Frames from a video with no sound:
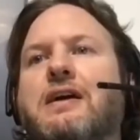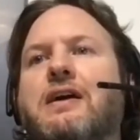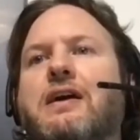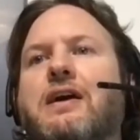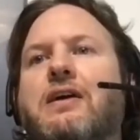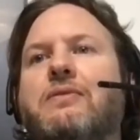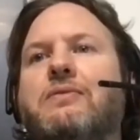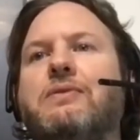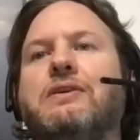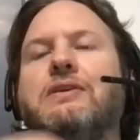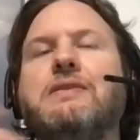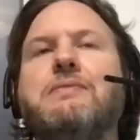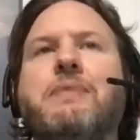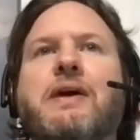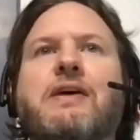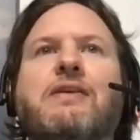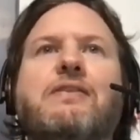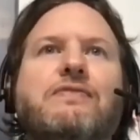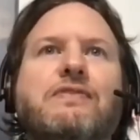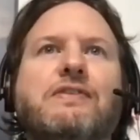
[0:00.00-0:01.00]
a really
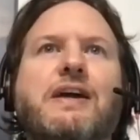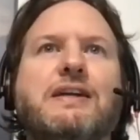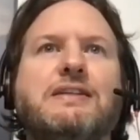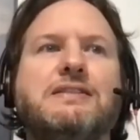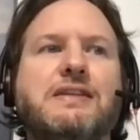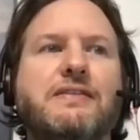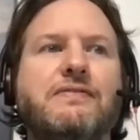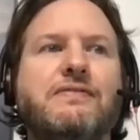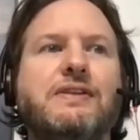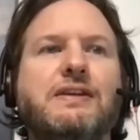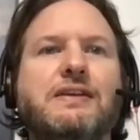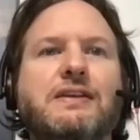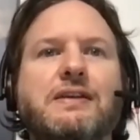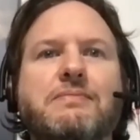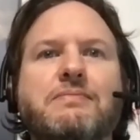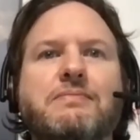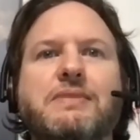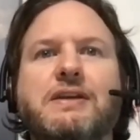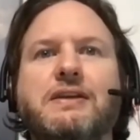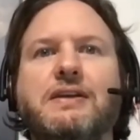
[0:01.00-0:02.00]
powerful activity
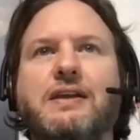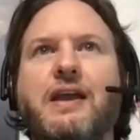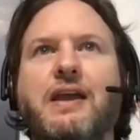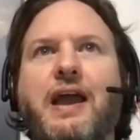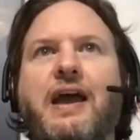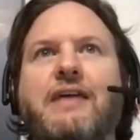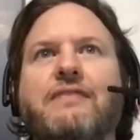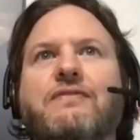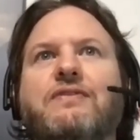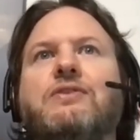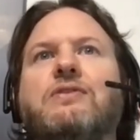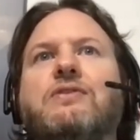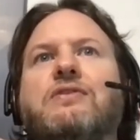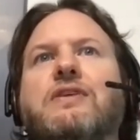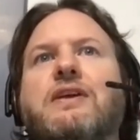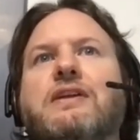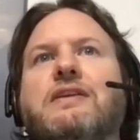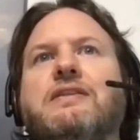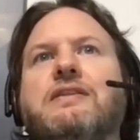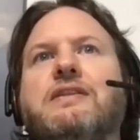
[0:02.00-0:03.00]
can be, have you
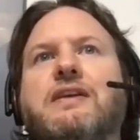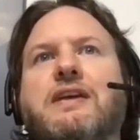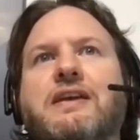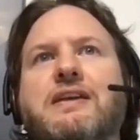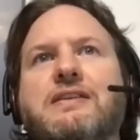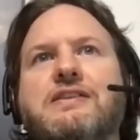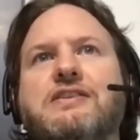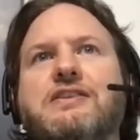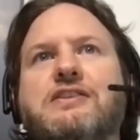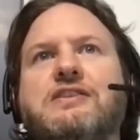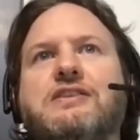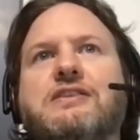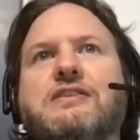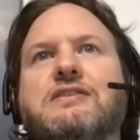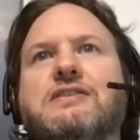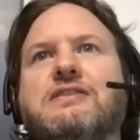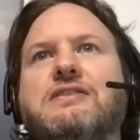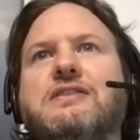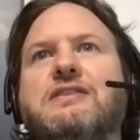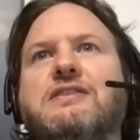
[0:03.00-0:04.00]
created the
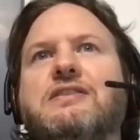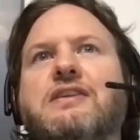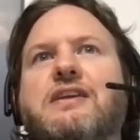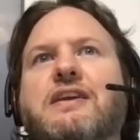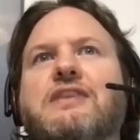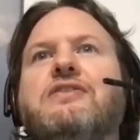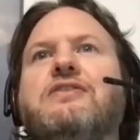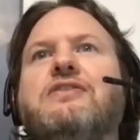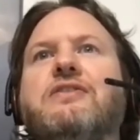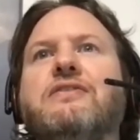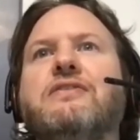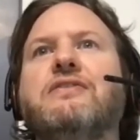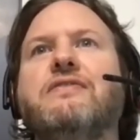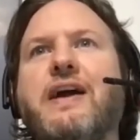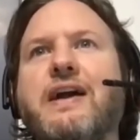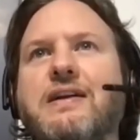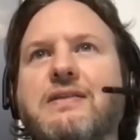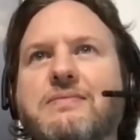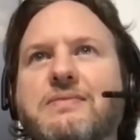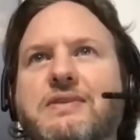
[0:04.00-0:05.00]
conditions in your
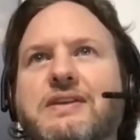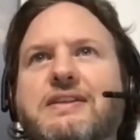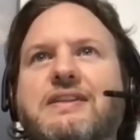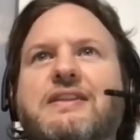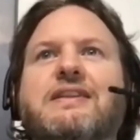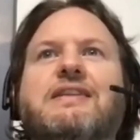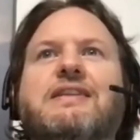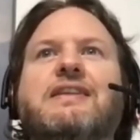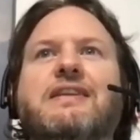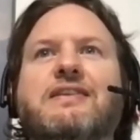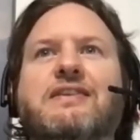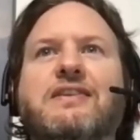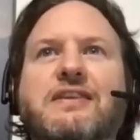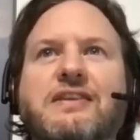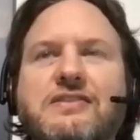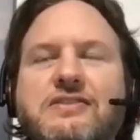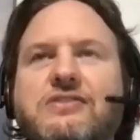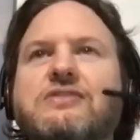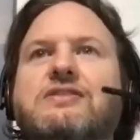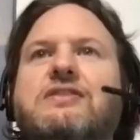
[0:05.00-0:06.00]
environment that are
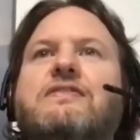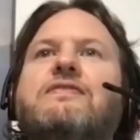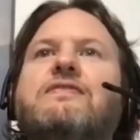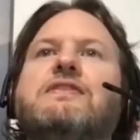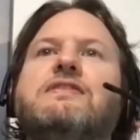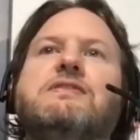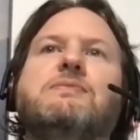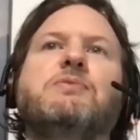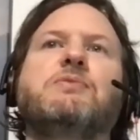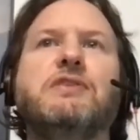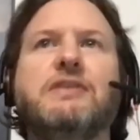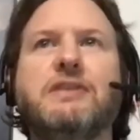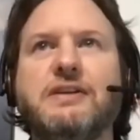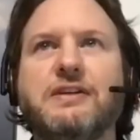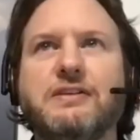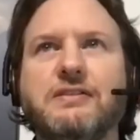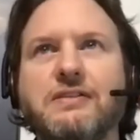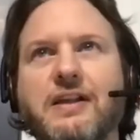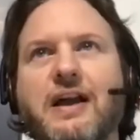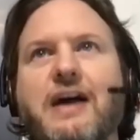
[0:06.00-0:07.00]
conducive to
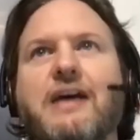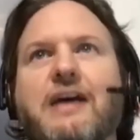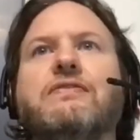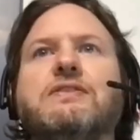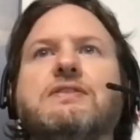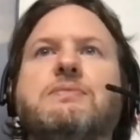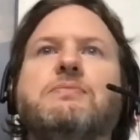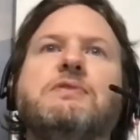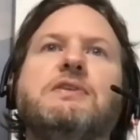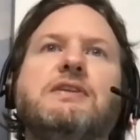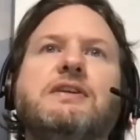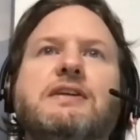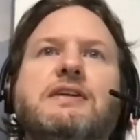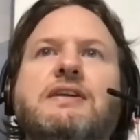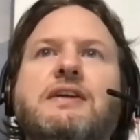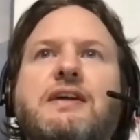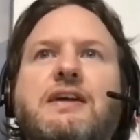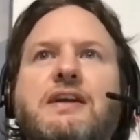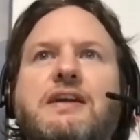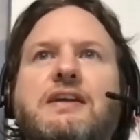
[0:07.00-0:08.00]
splitting or allow for splitting?
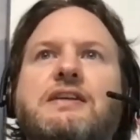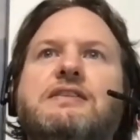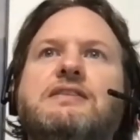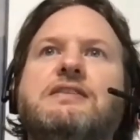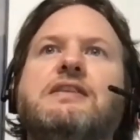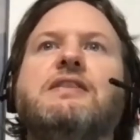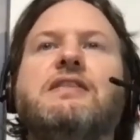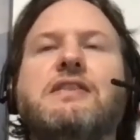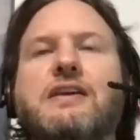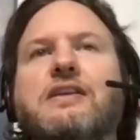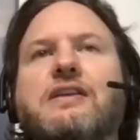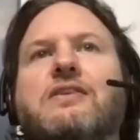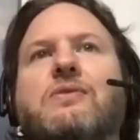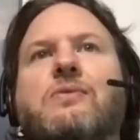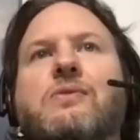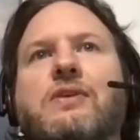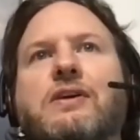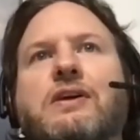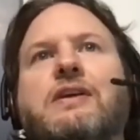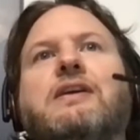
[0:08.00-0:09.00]
Is the thing you're
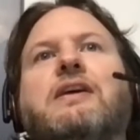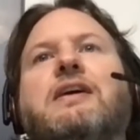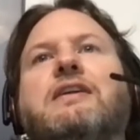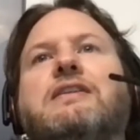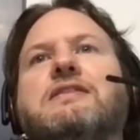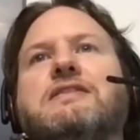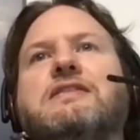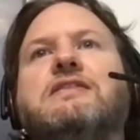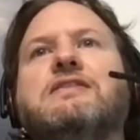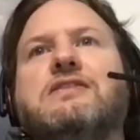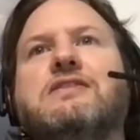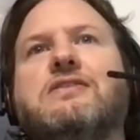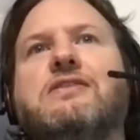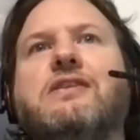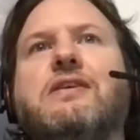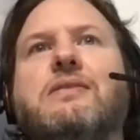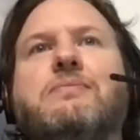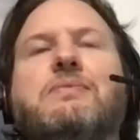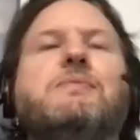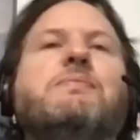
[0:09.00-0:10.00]
working on, is it
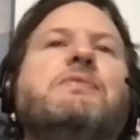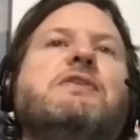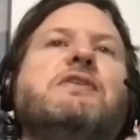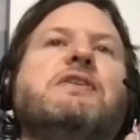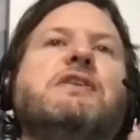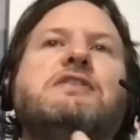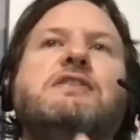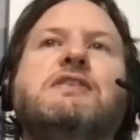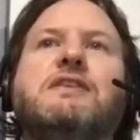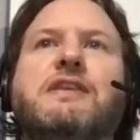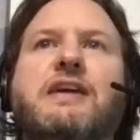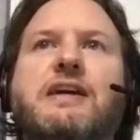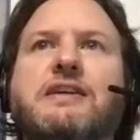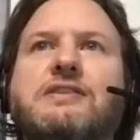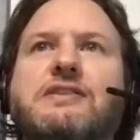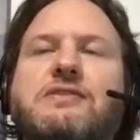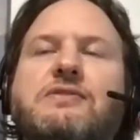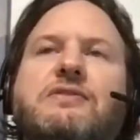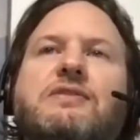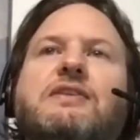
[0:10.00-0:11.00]
stood up in production
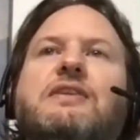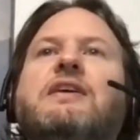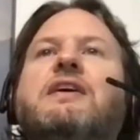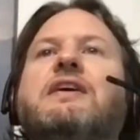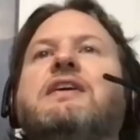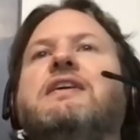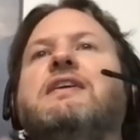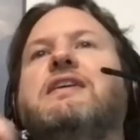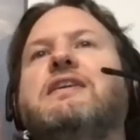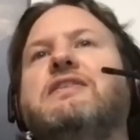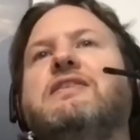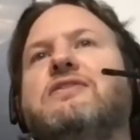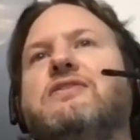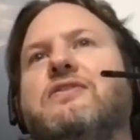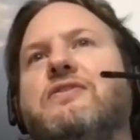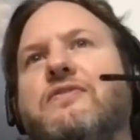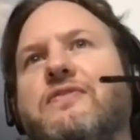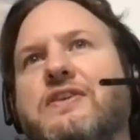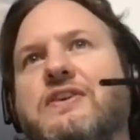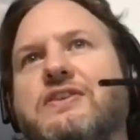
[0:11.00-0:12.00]
next to it? Can you
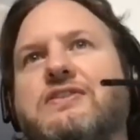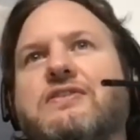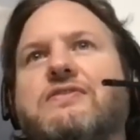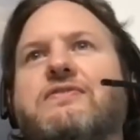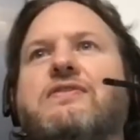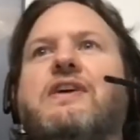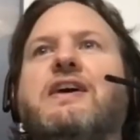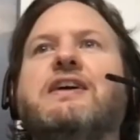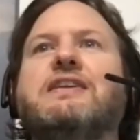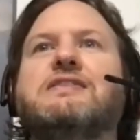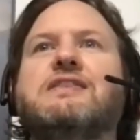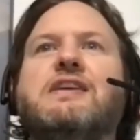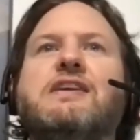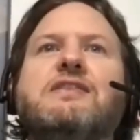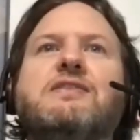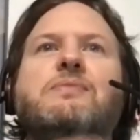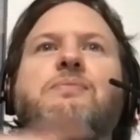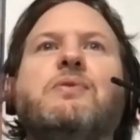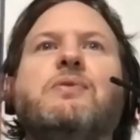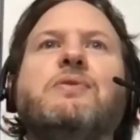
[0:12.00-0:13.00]
do feature flags?
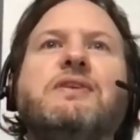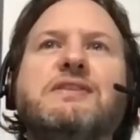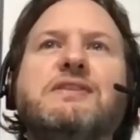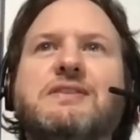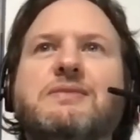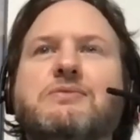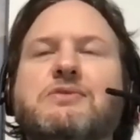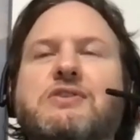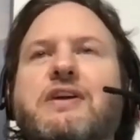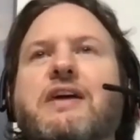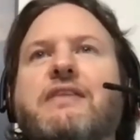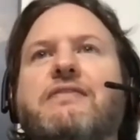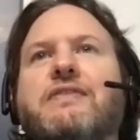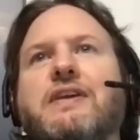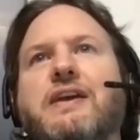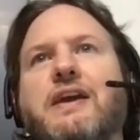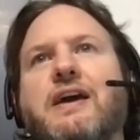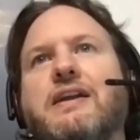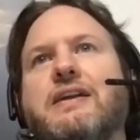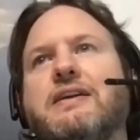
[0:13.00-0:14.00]
Can you point some
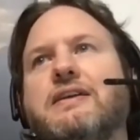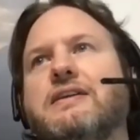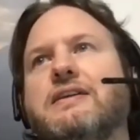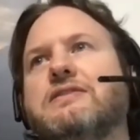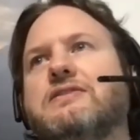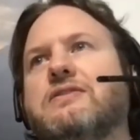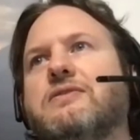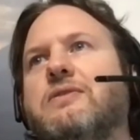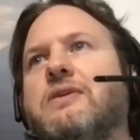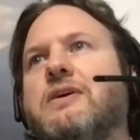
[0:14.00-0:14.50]
traffic at it? And so